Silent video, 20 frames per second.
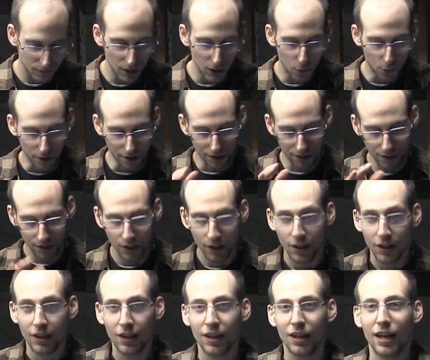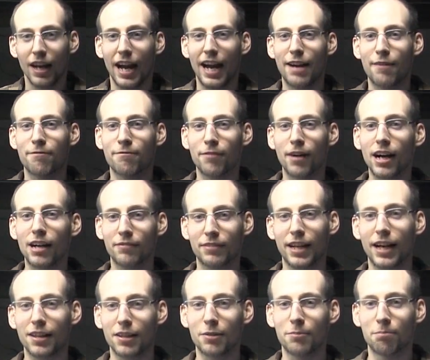with a five
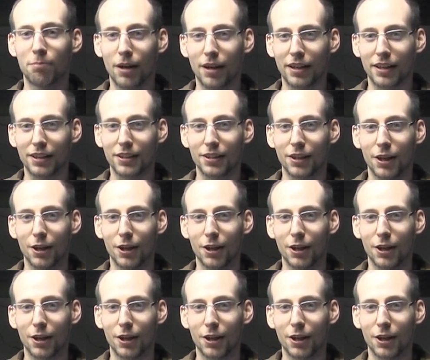gallon bucket